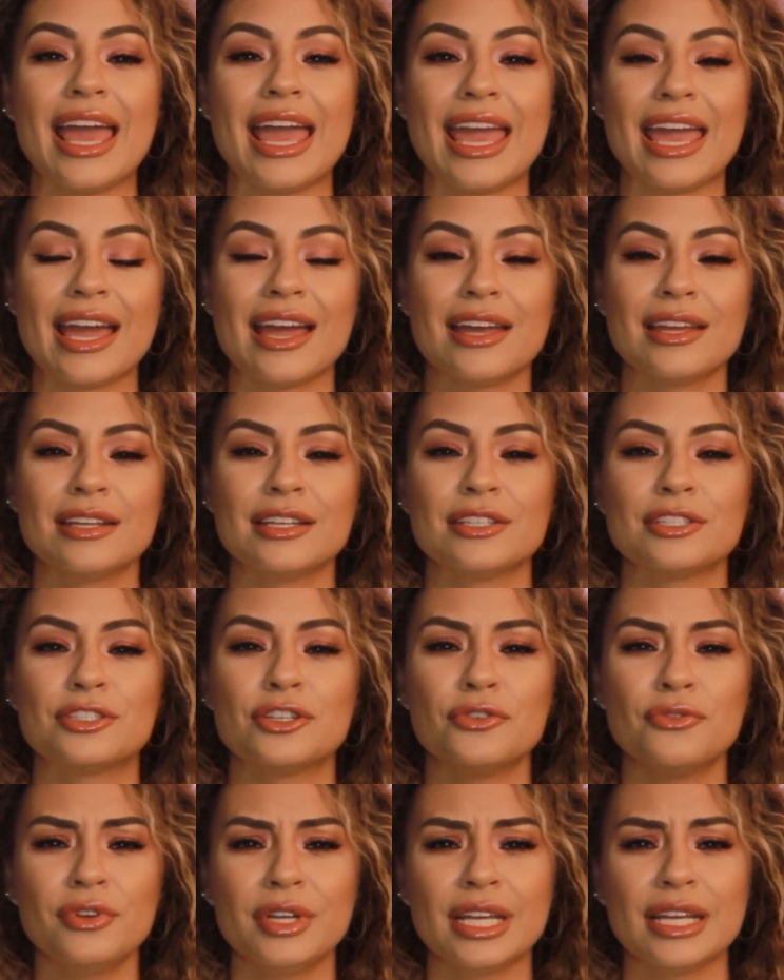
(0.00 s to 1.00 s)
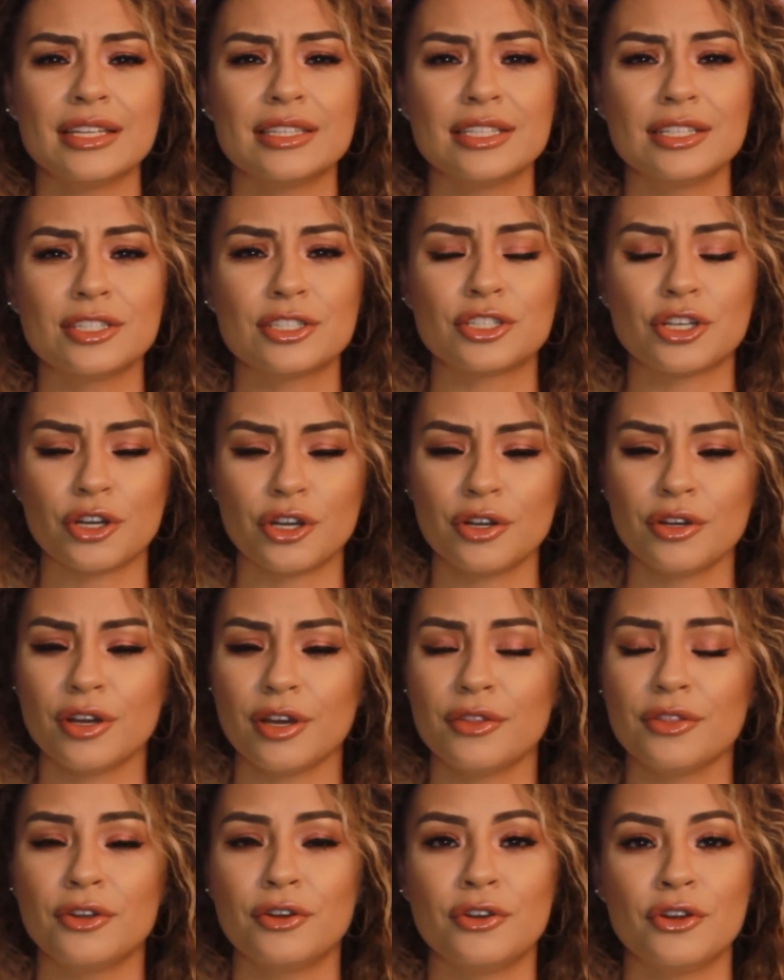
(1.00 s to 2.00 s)
And don't forget to turn
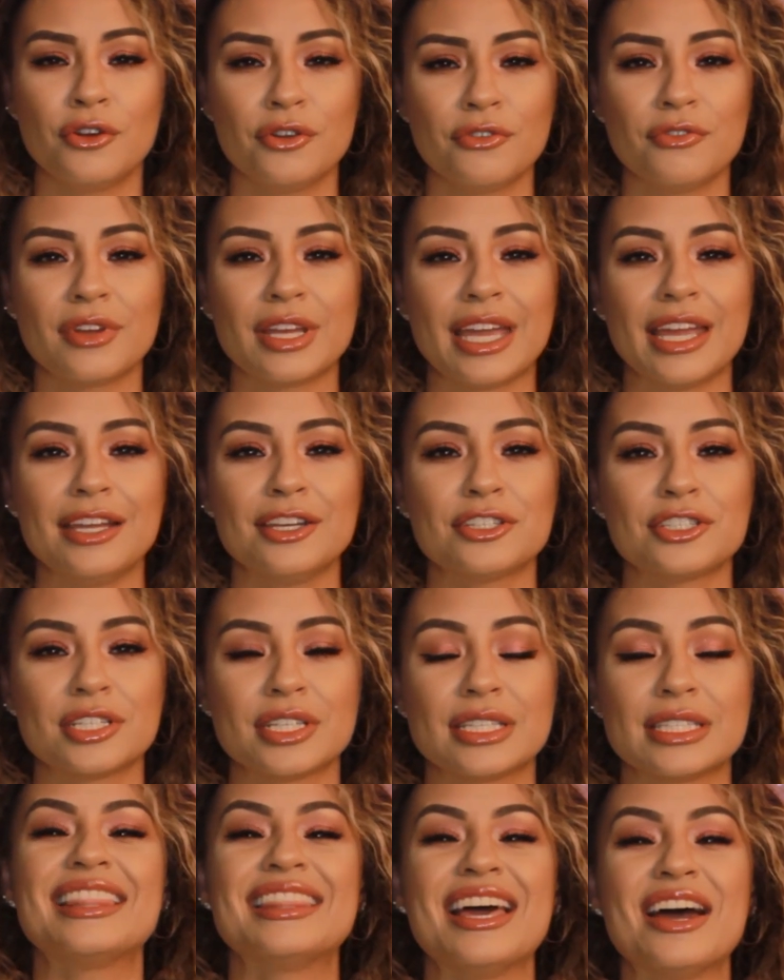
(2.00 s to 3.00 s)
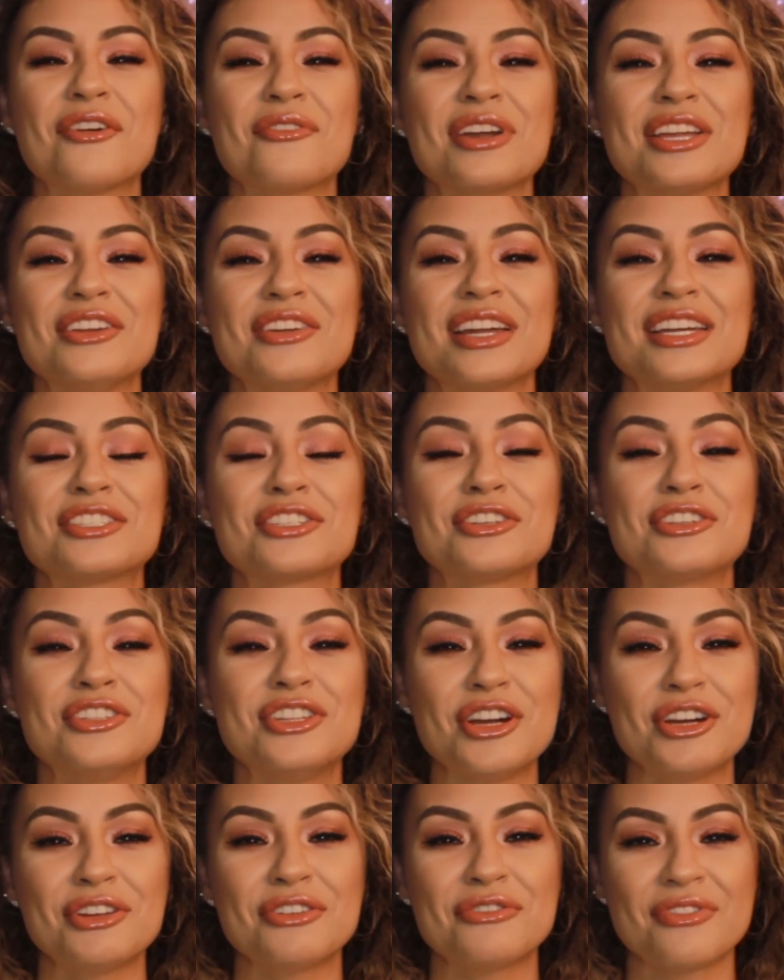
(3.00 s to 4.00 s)
on the notifications. That way you guys are
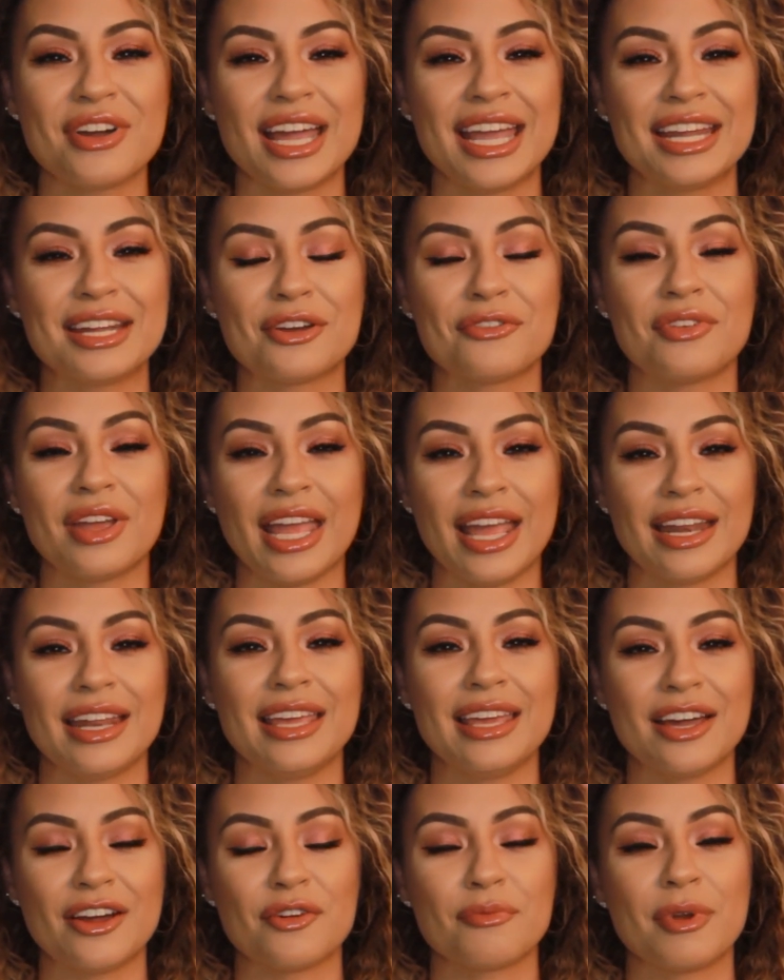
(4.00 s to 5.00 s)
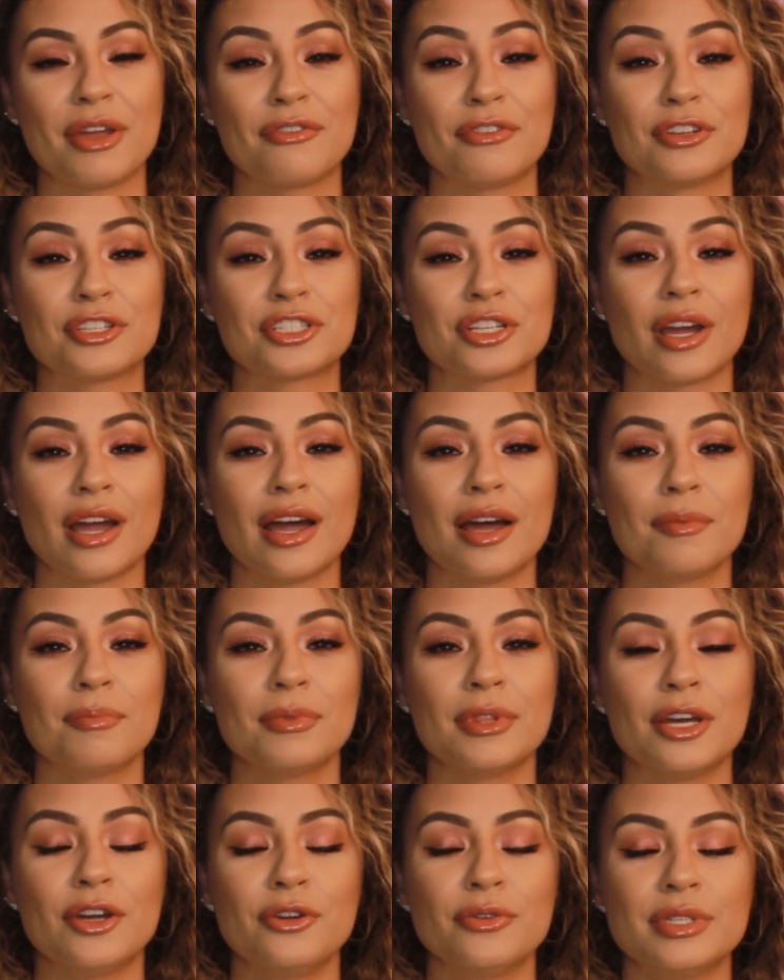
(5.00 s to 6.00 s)
notified of any of my future
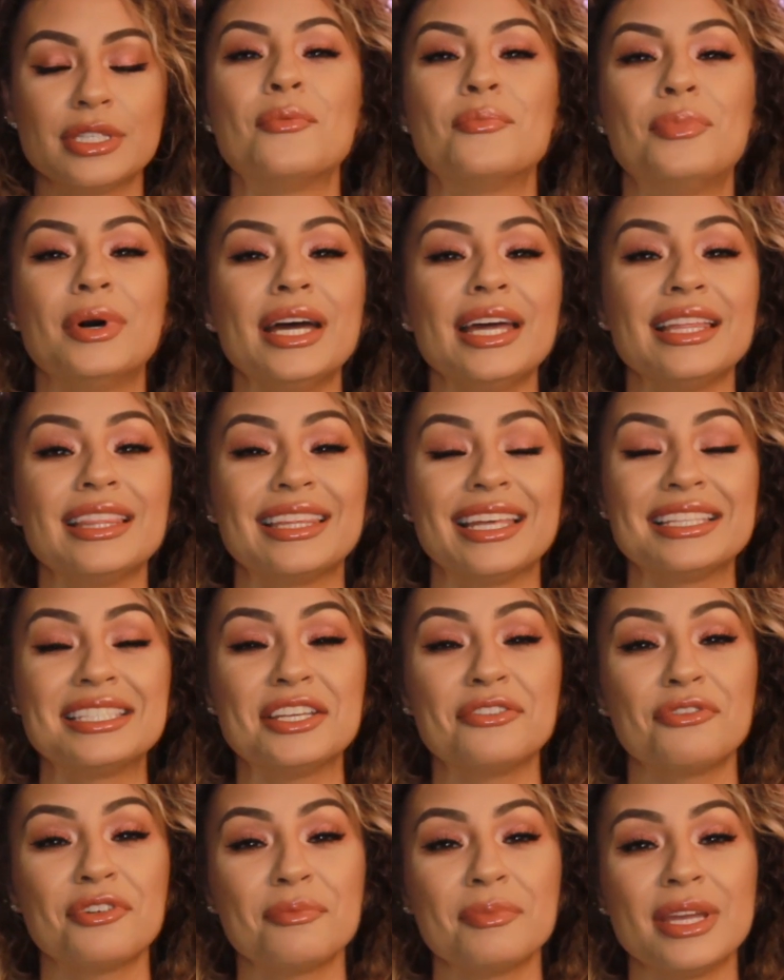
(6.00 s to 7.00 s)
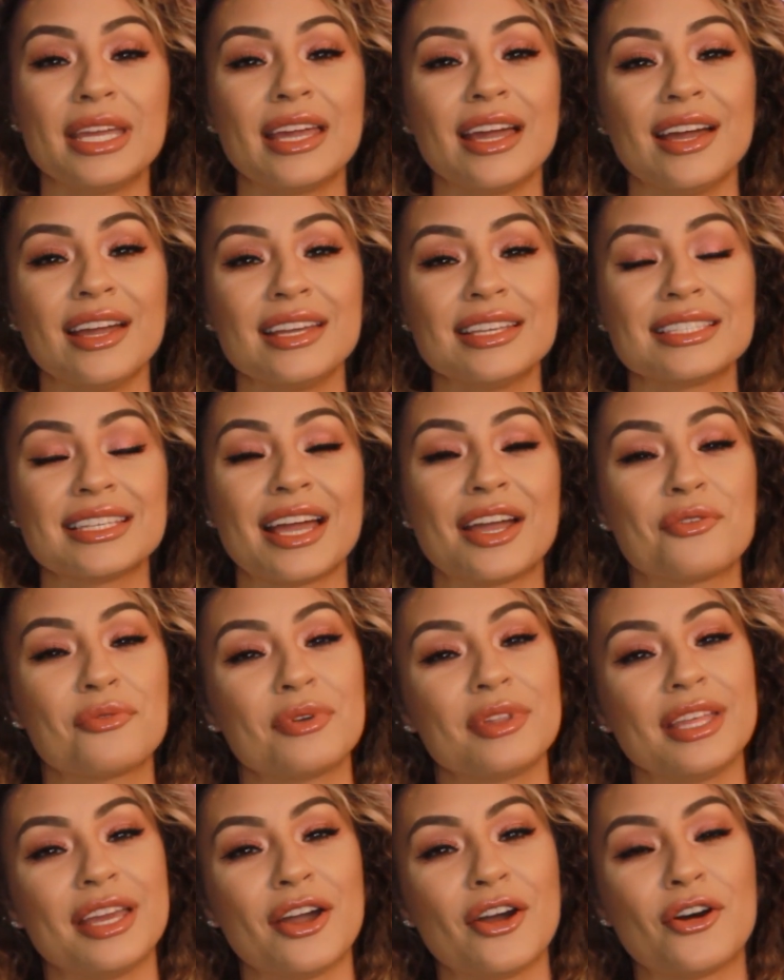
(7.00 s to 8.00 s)
uploads. But that's it for me guys. I
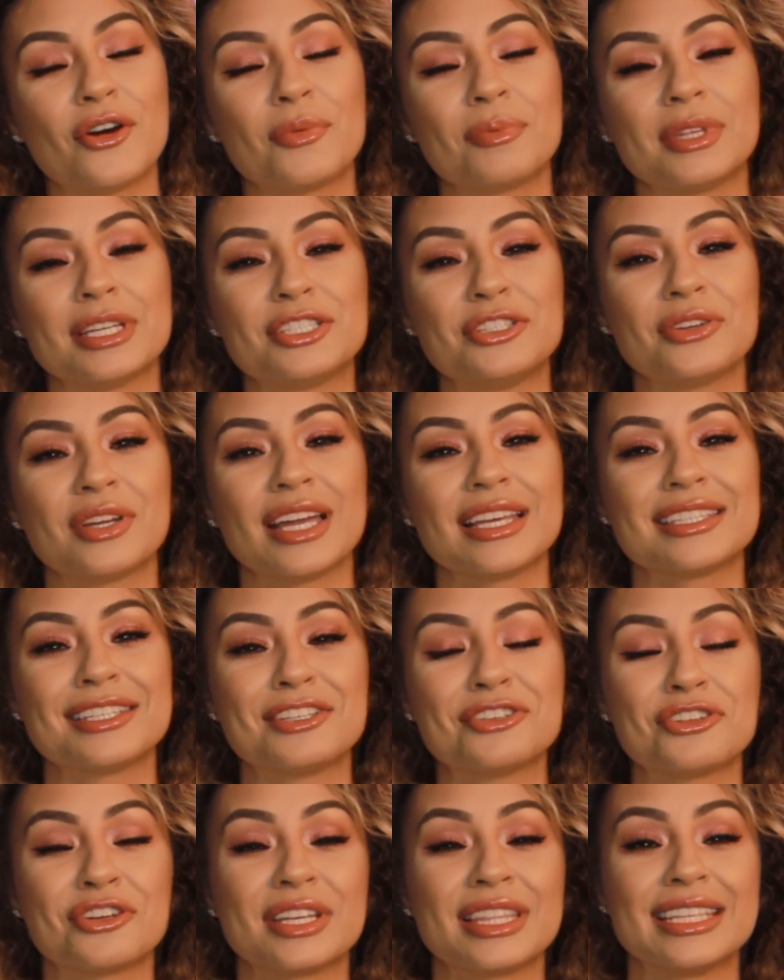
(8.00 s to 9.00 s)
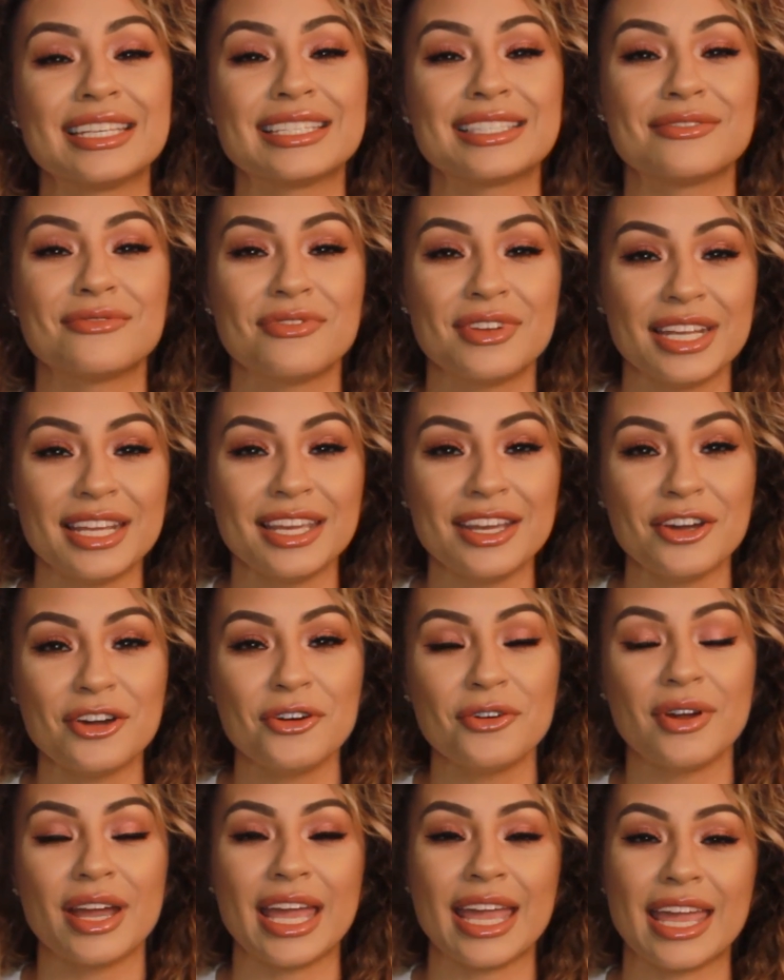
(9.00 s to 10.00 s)
really hope that you guys enjoyed this
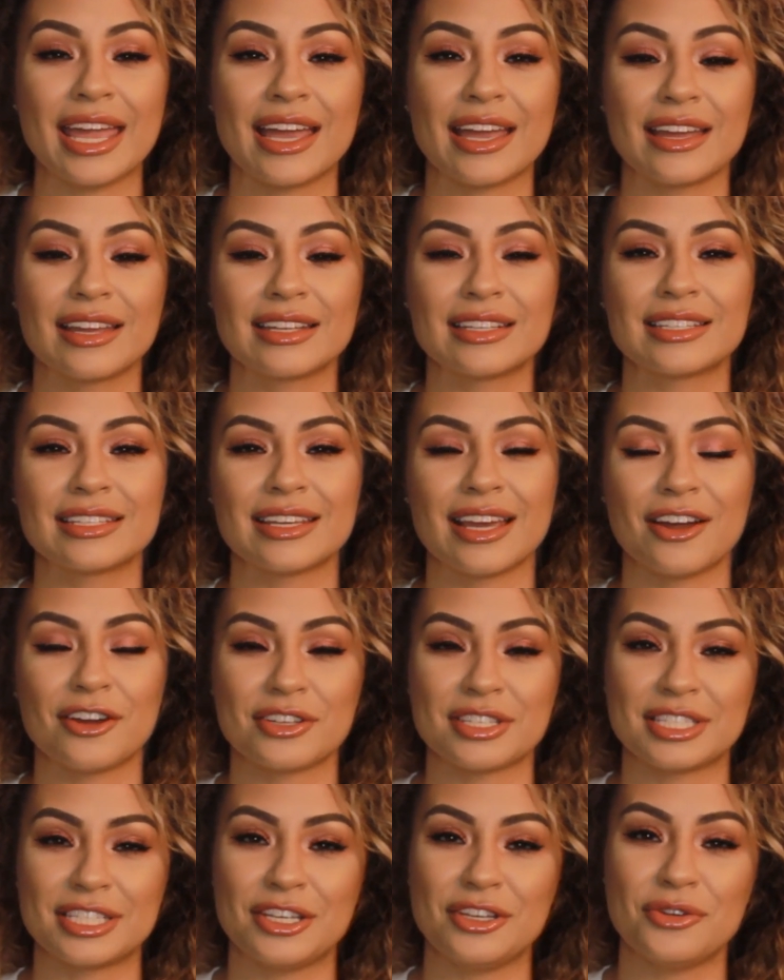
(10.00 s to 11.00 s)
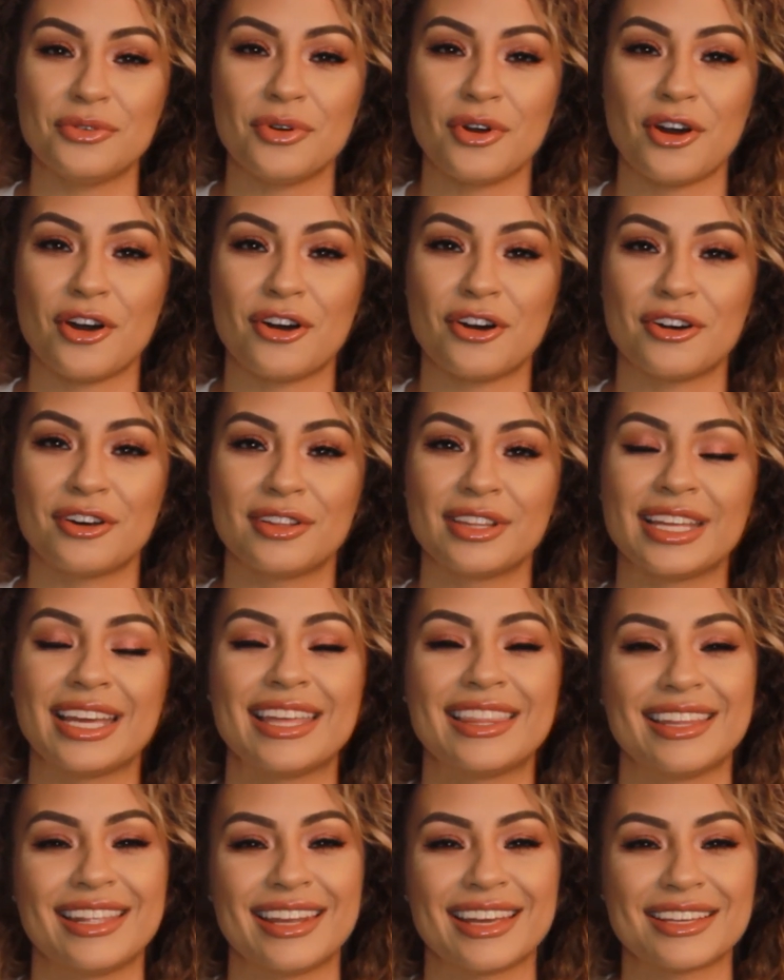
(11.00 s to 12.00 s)
video, and I'll see you all
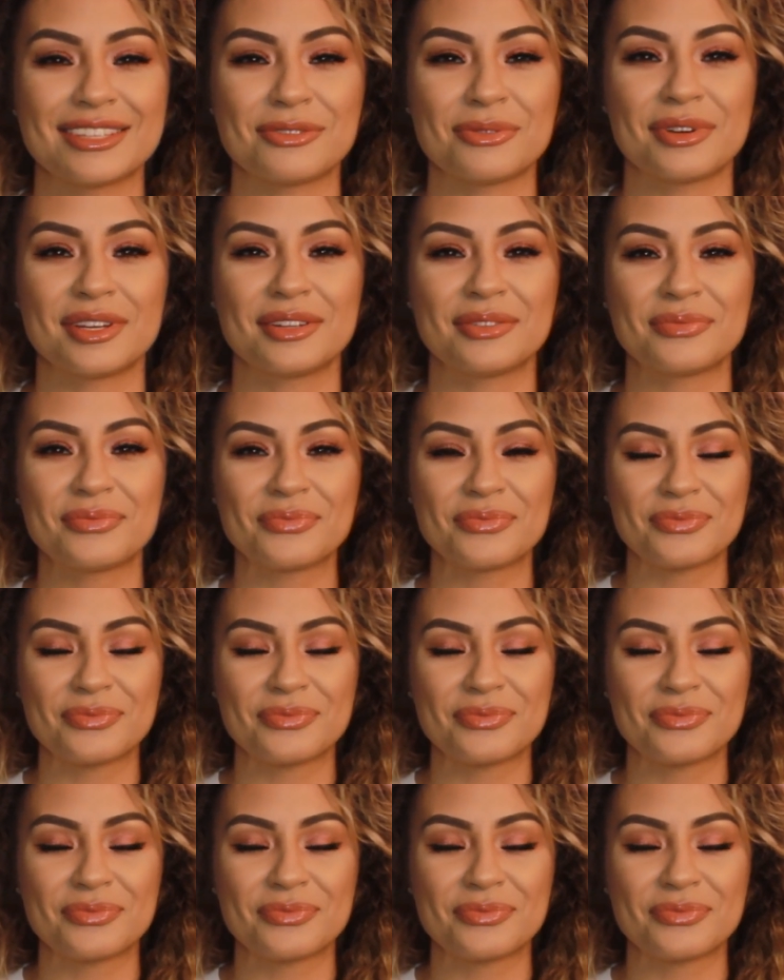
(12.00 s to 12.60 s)
in the next one.